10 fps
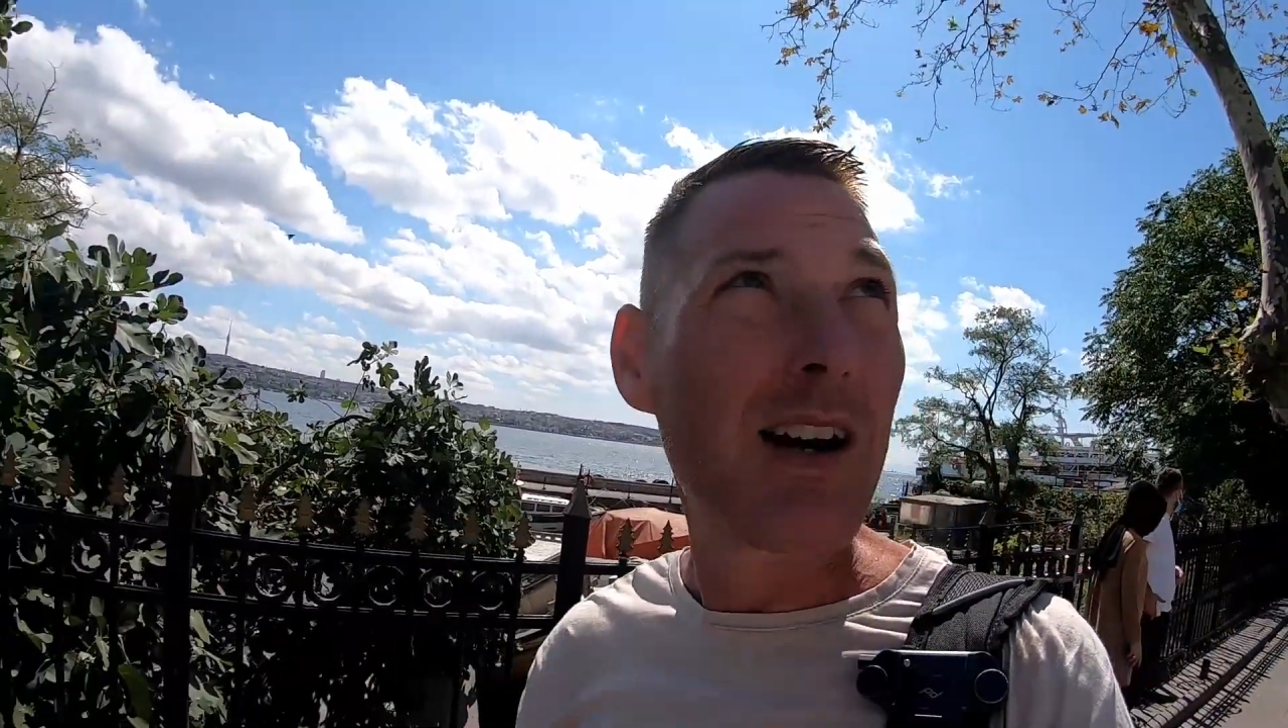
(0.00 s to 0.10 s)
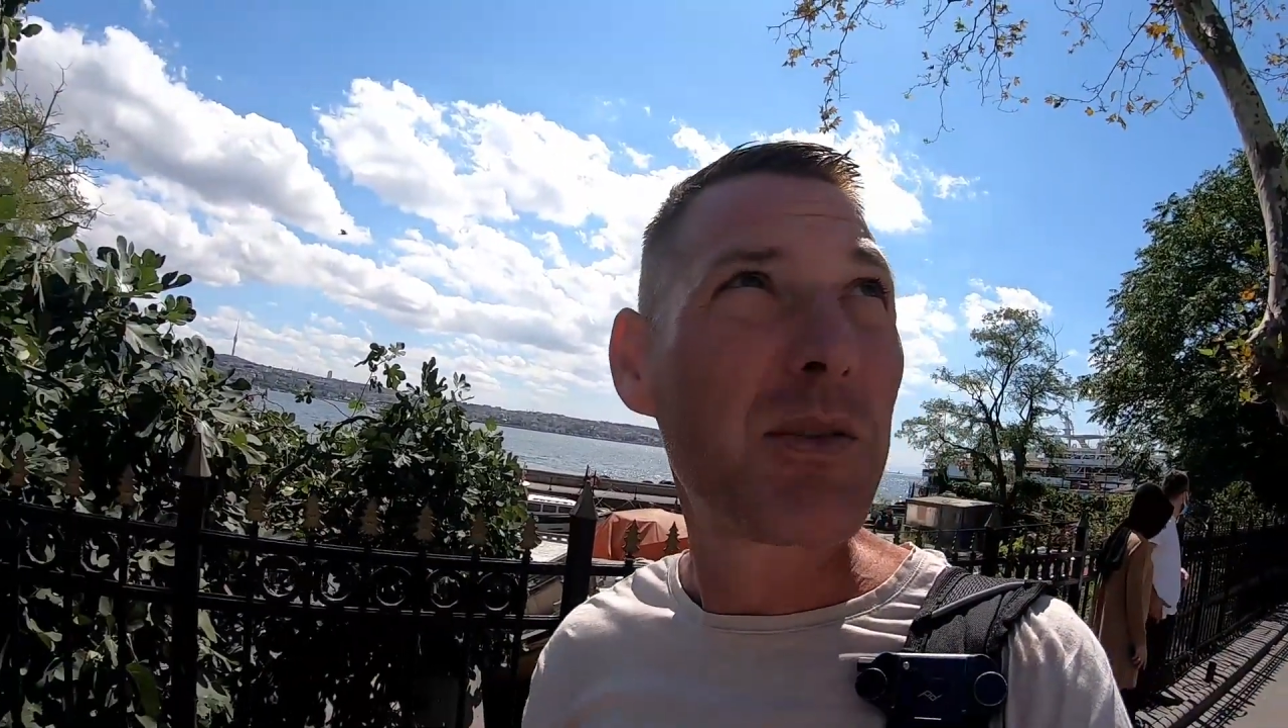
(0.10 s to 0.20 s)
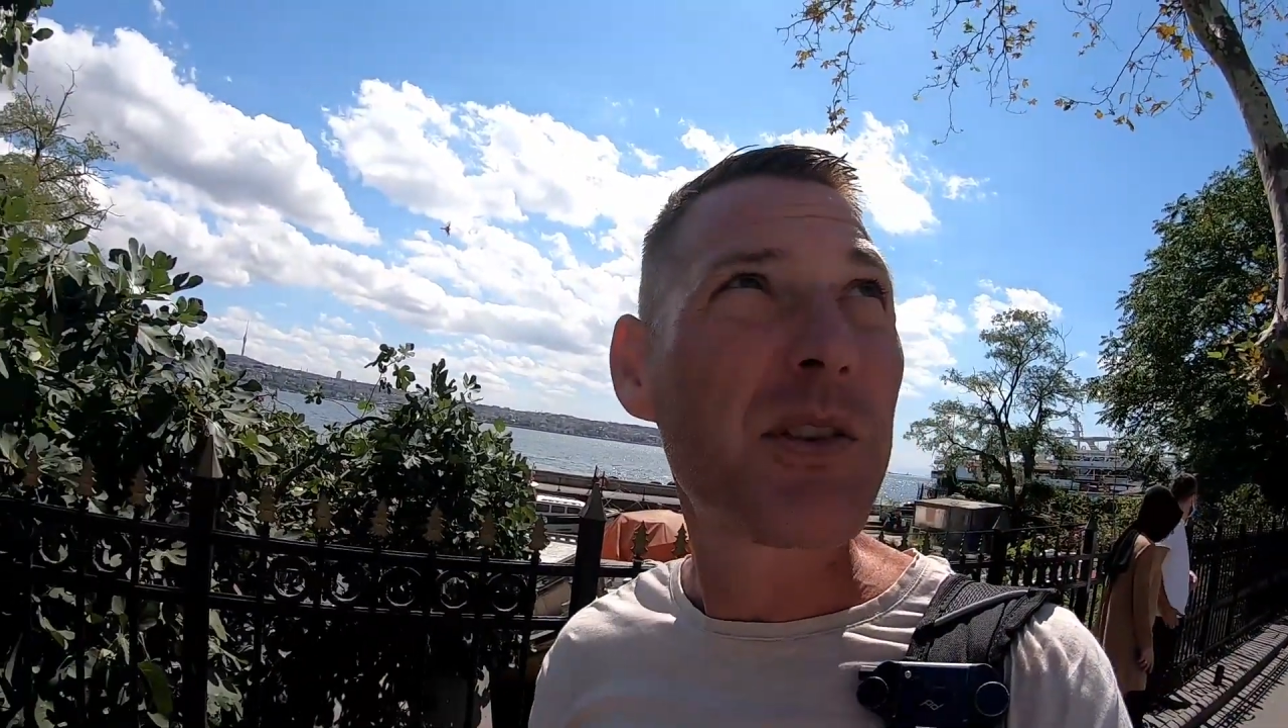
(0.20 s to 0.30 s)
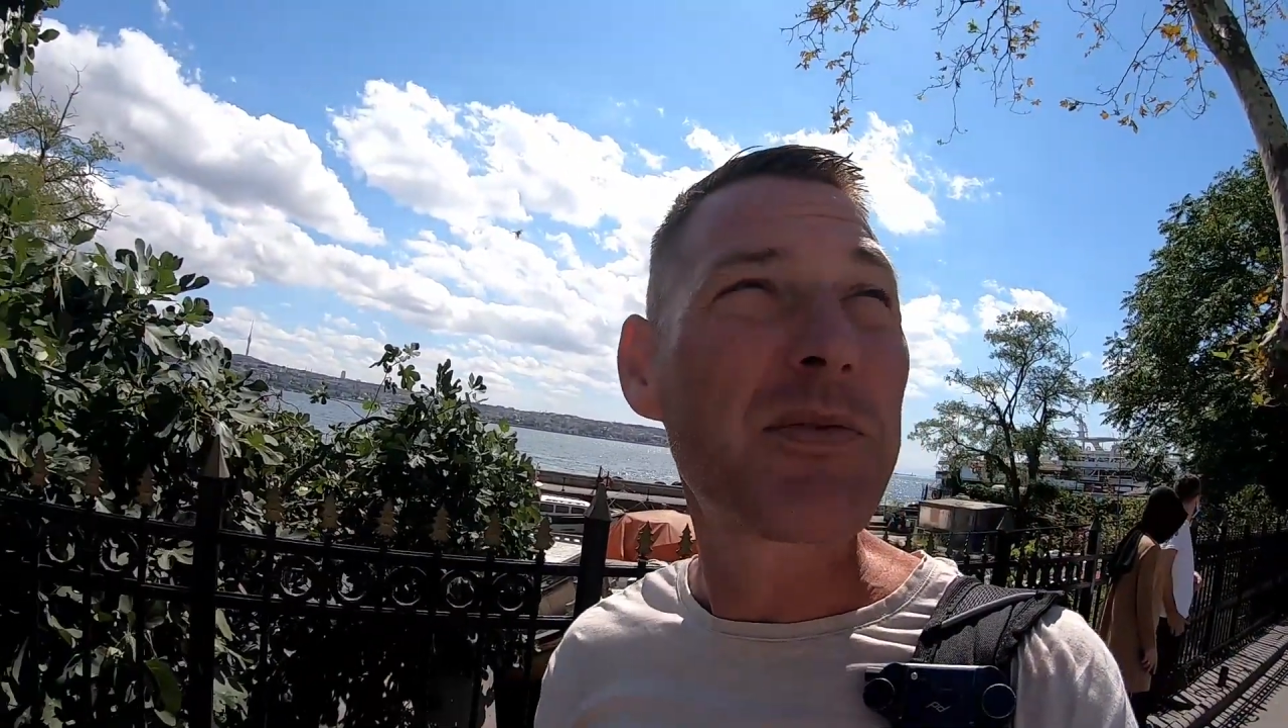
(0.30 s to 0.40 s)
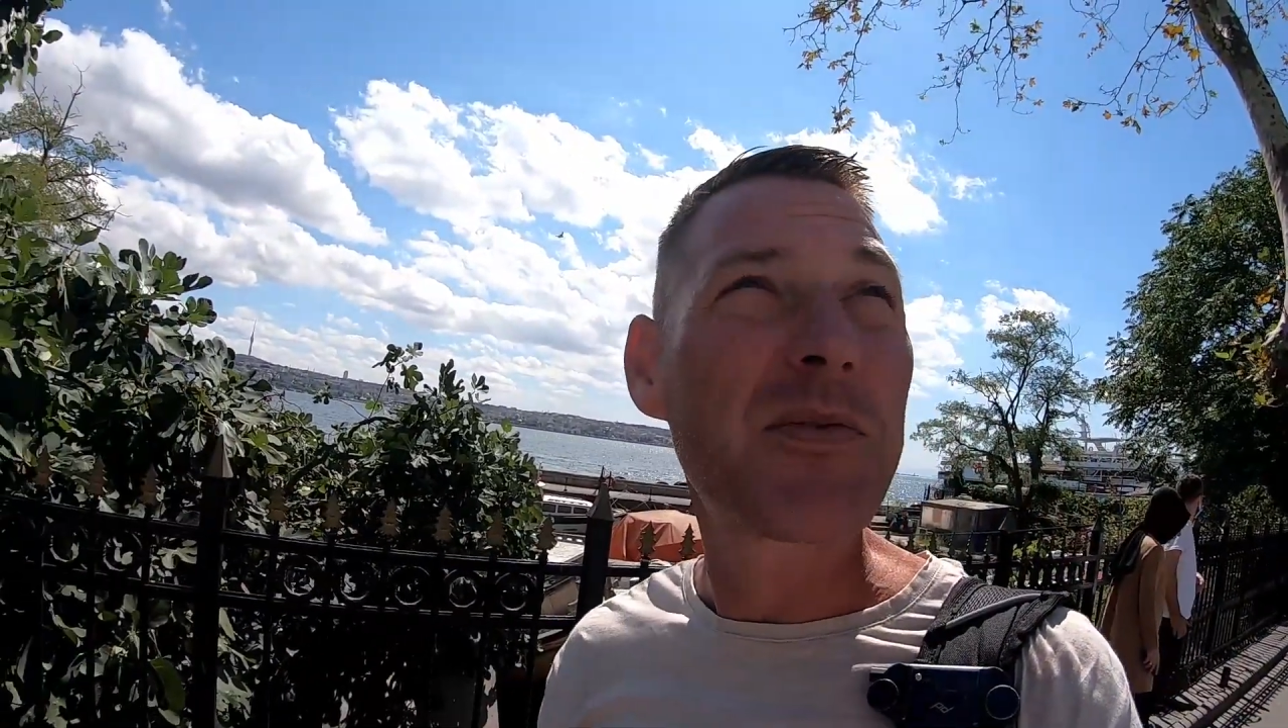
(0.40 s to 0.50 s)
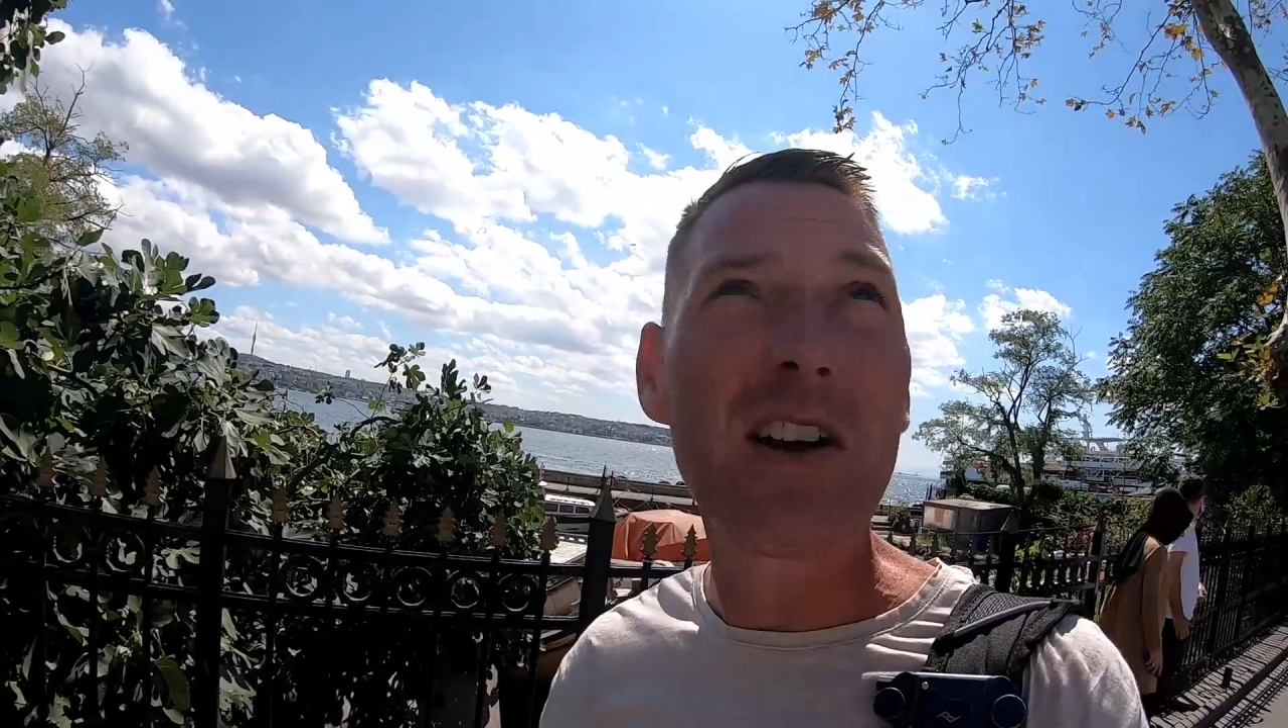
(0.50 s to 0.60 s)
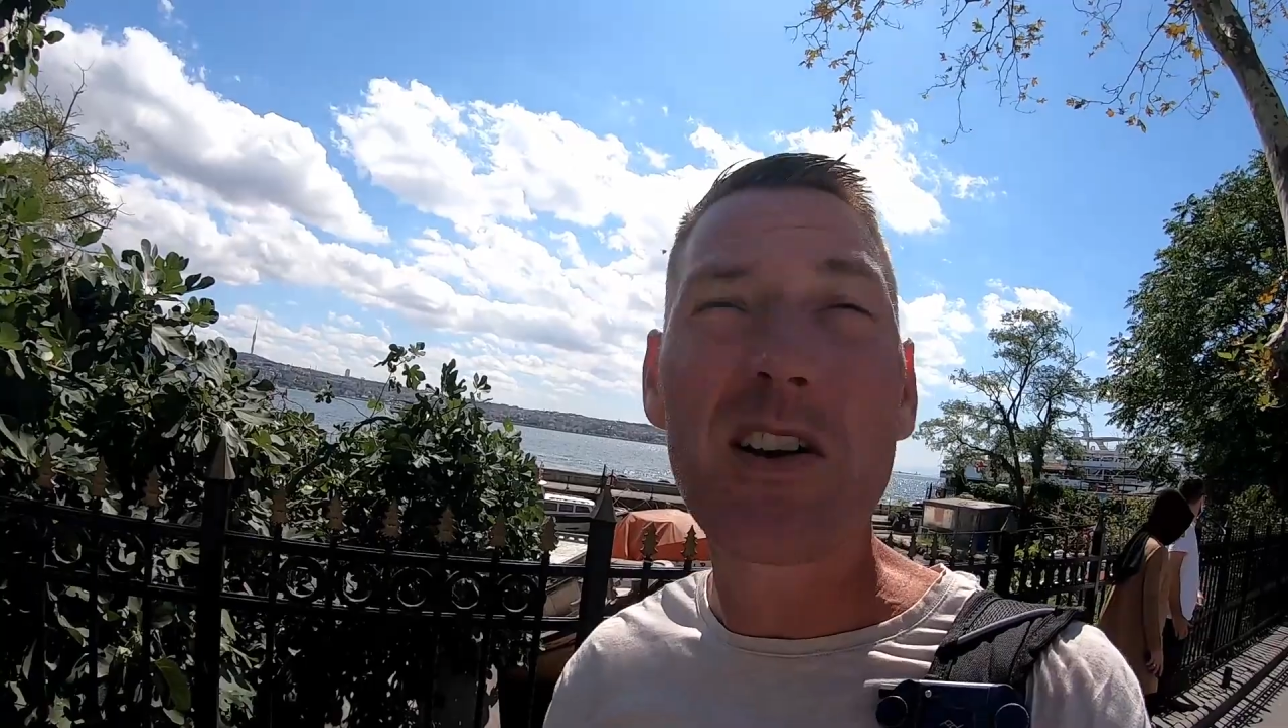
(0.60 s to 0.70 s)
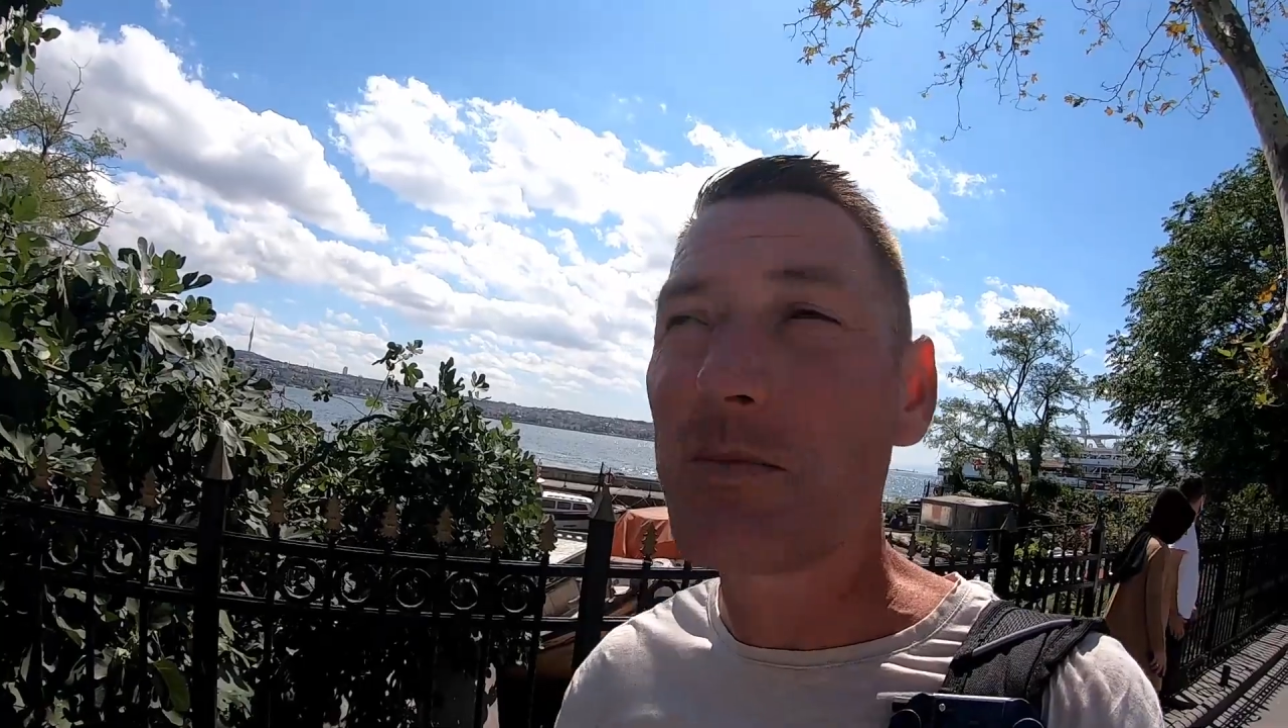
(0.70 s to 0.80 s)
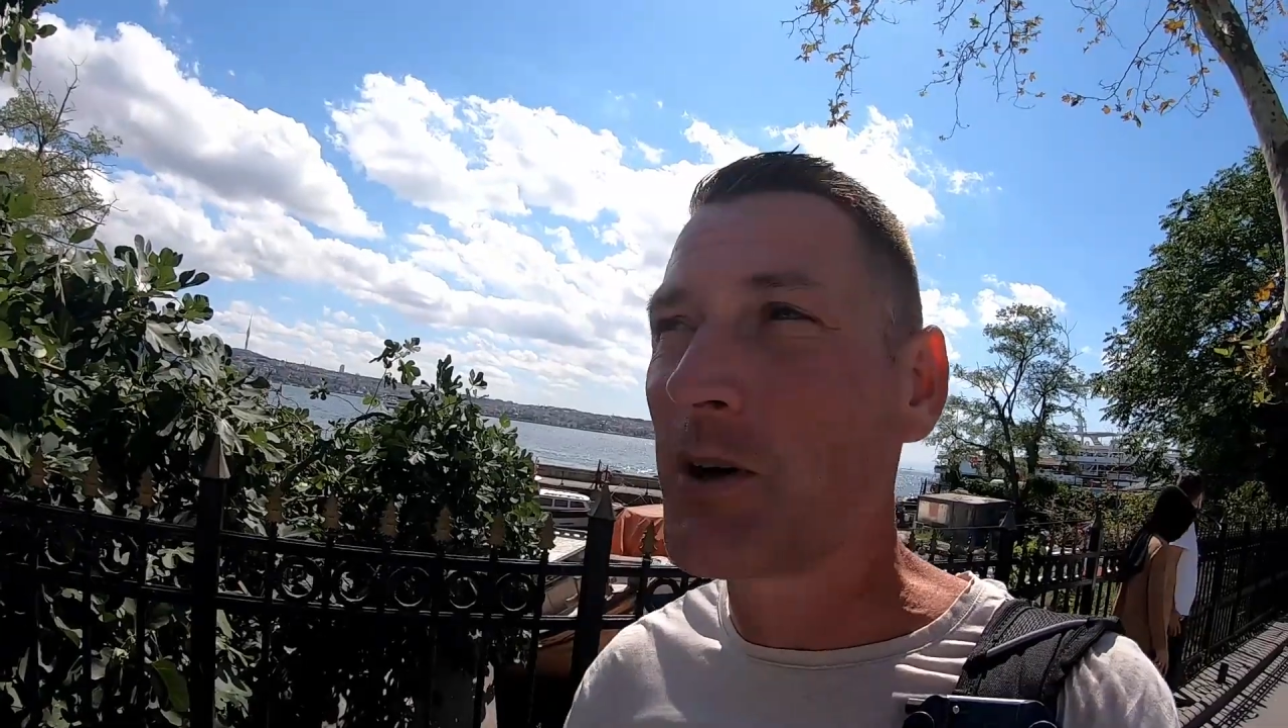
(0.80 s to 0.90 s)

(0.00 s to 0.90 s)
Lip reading: with a ferry